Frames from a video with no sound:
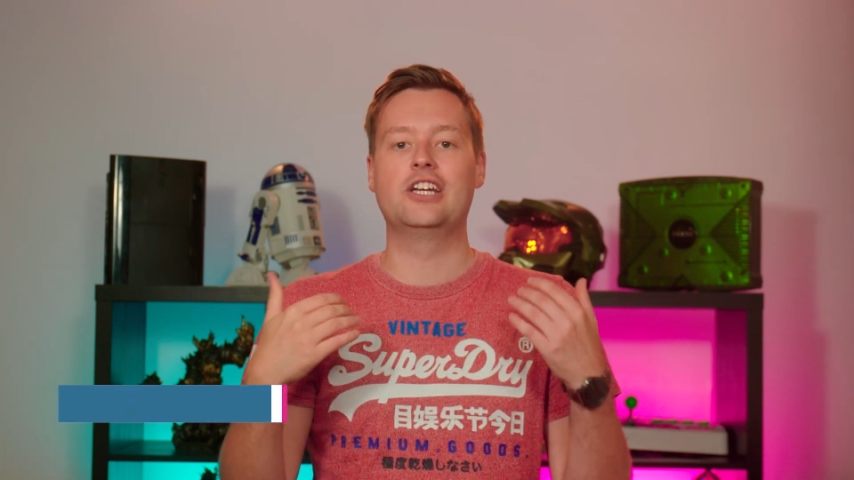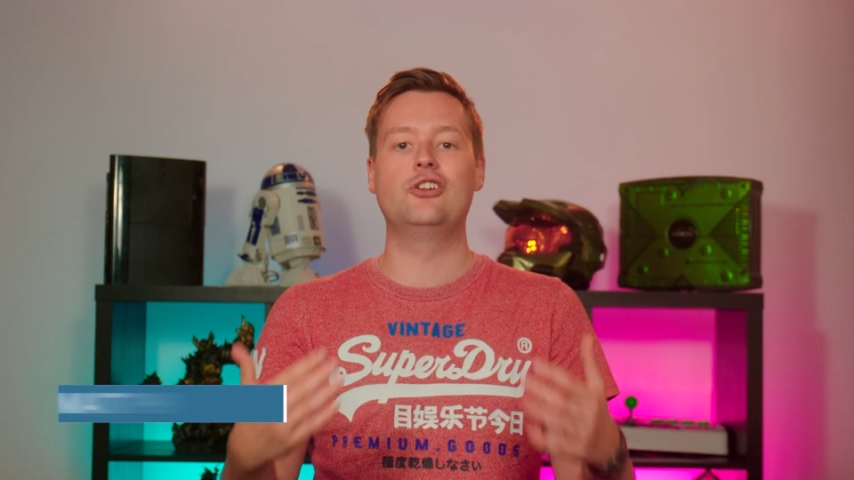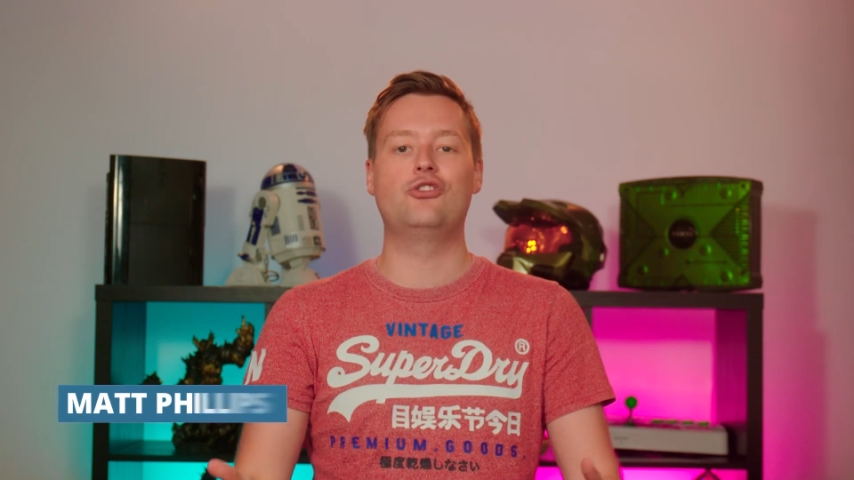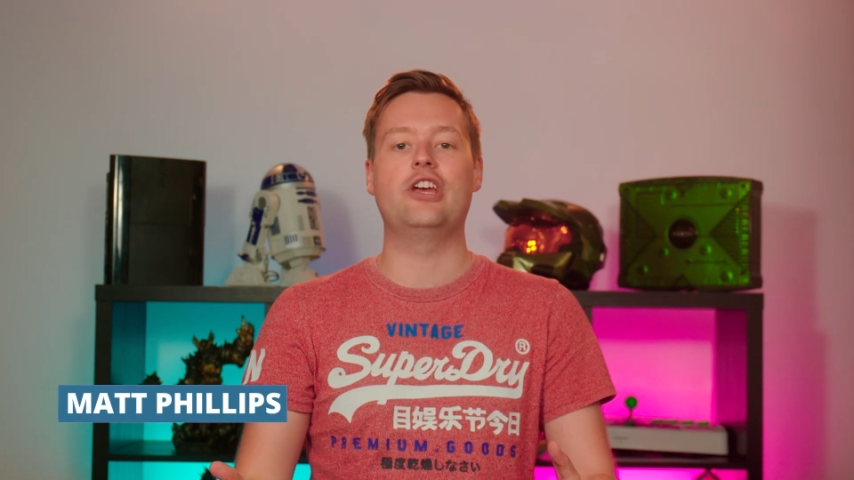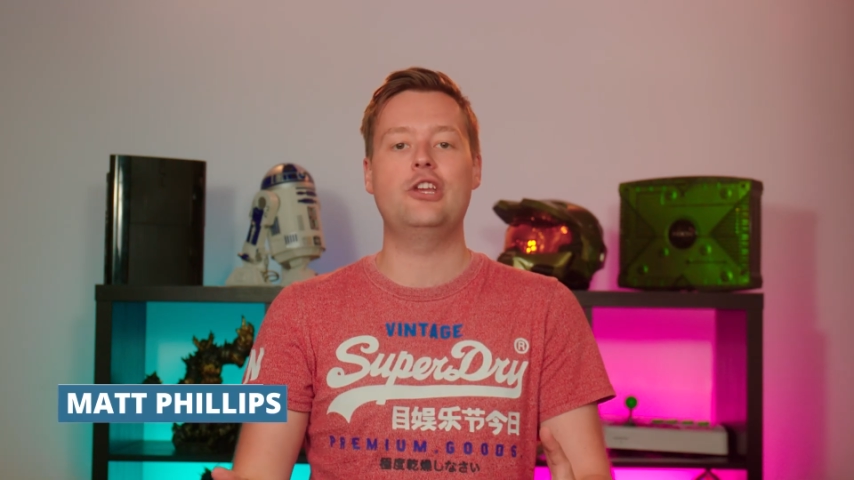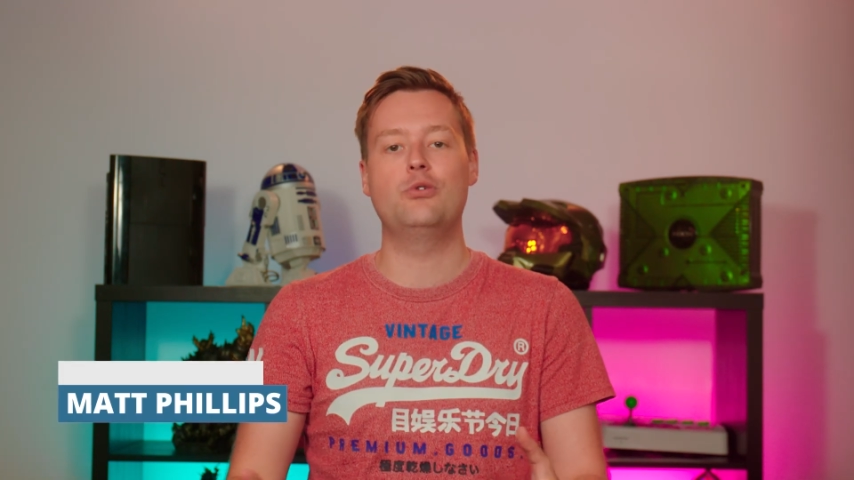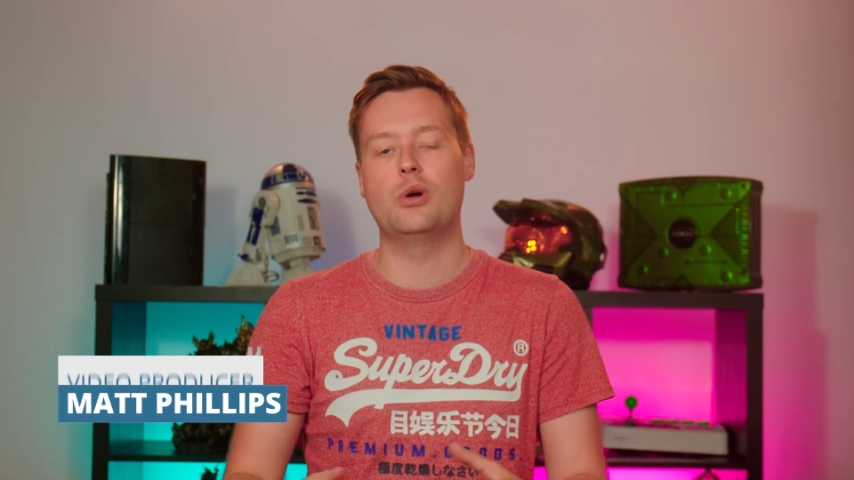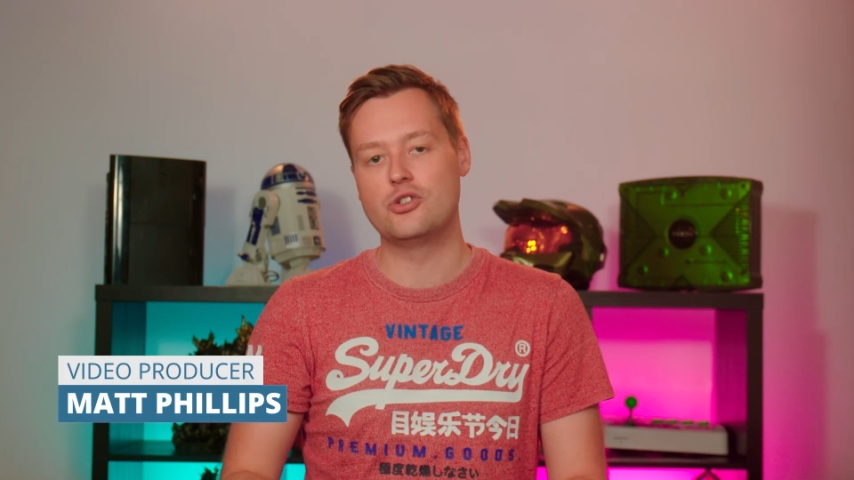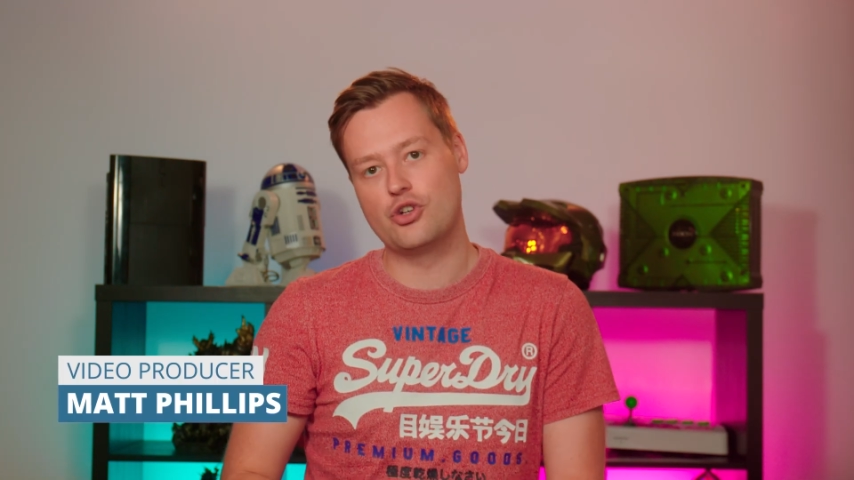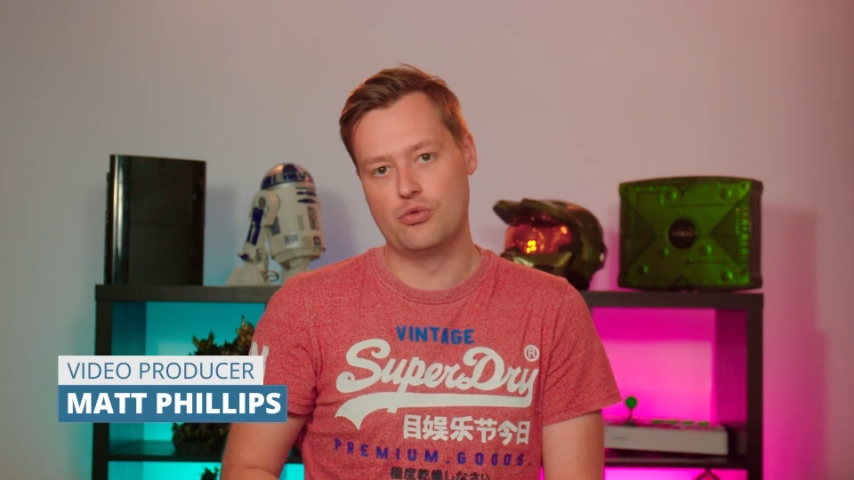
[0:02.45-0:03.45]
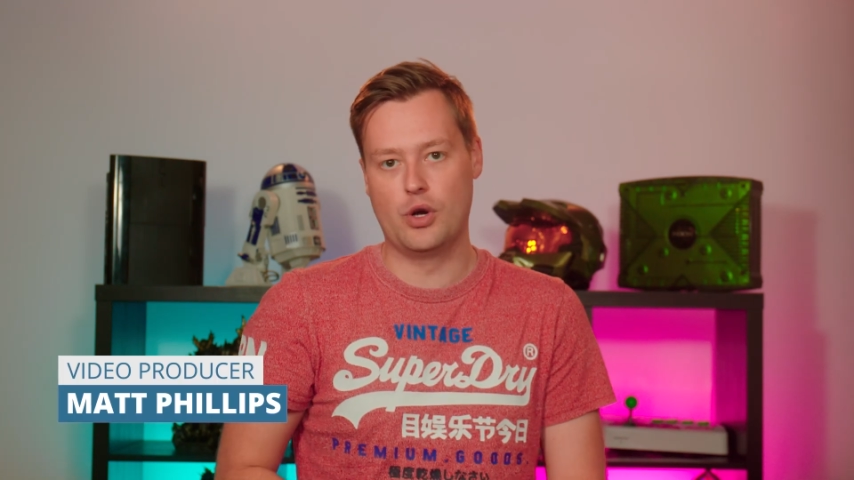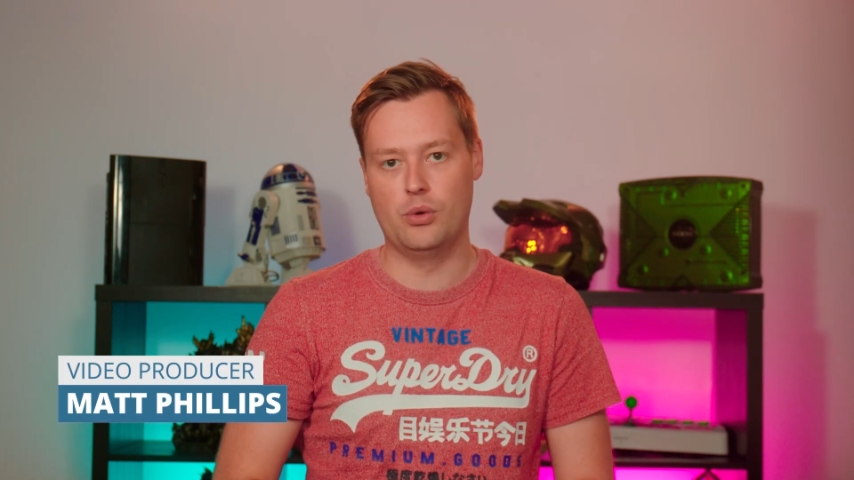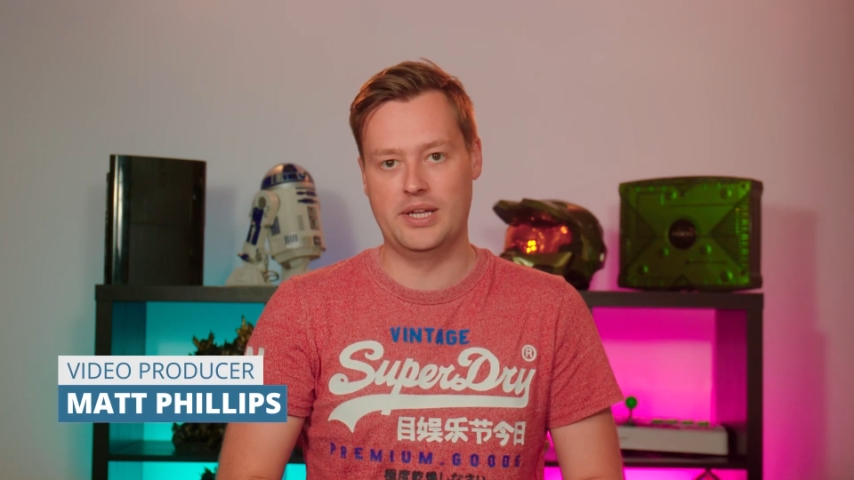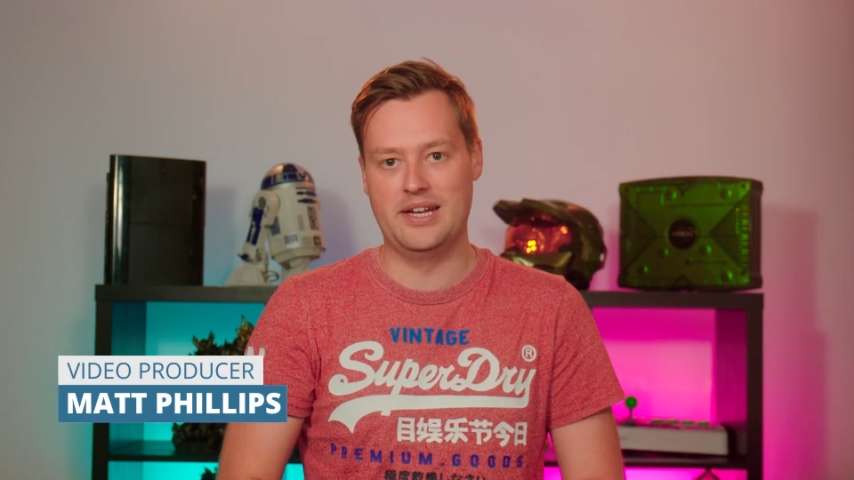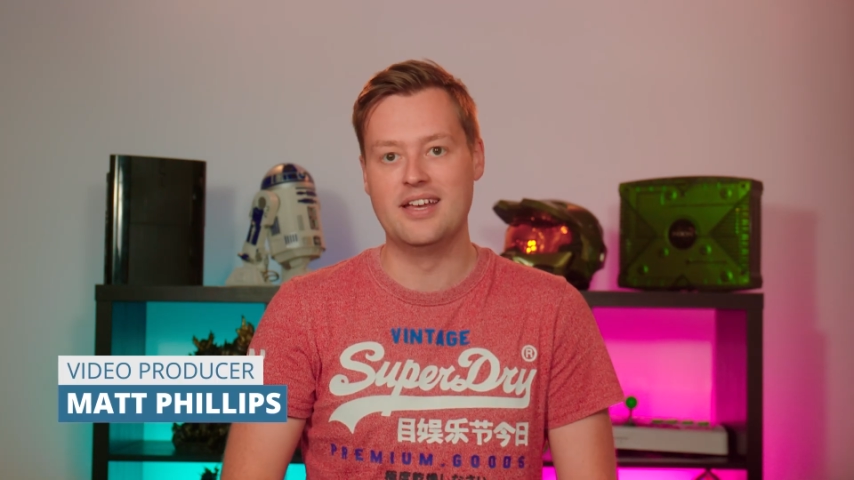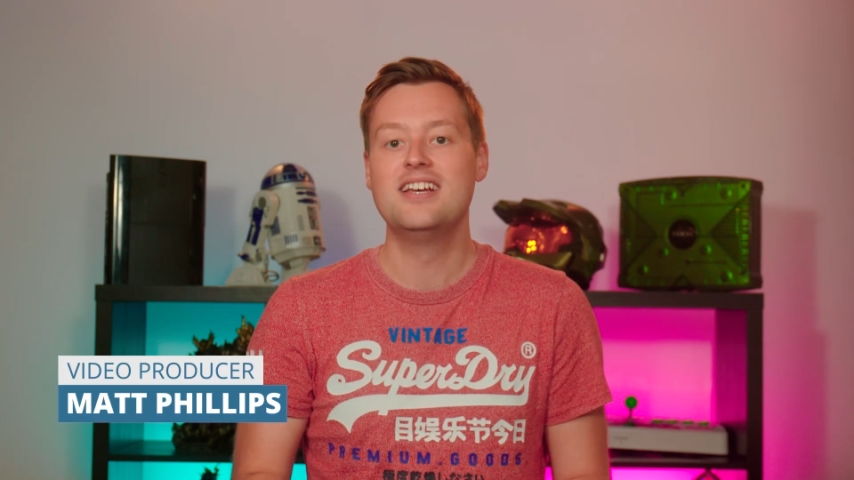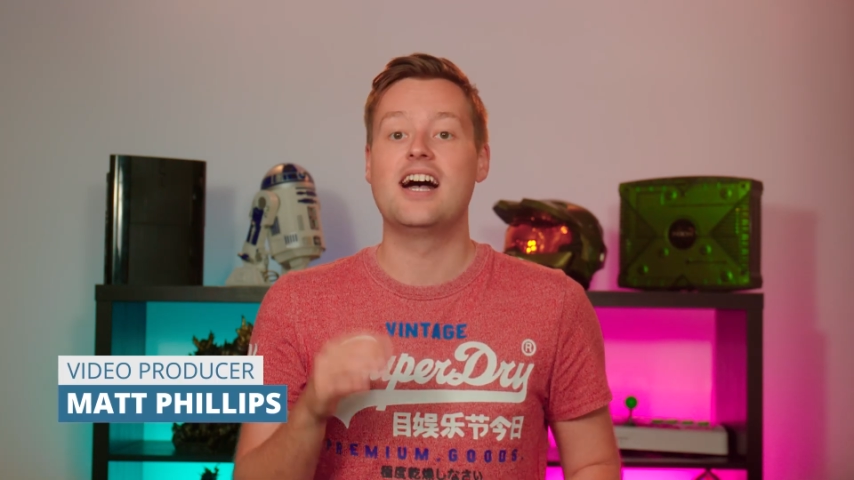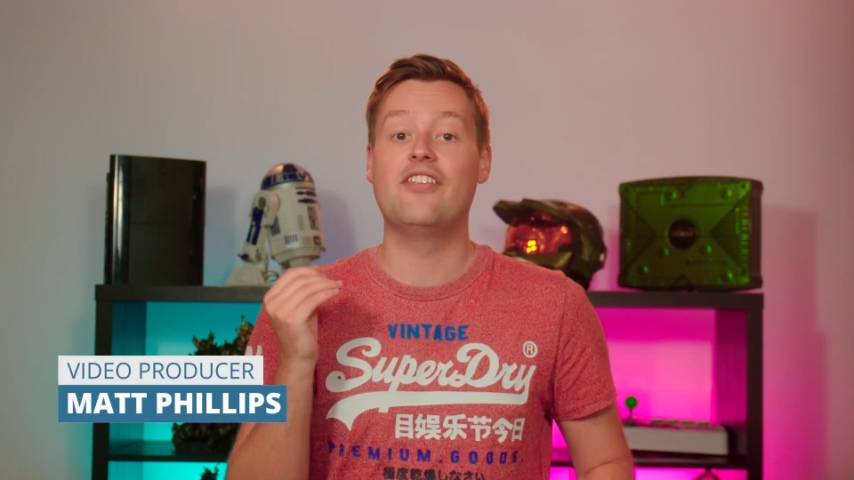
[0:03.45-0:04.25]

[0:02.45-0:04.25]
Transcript: continue to roll in,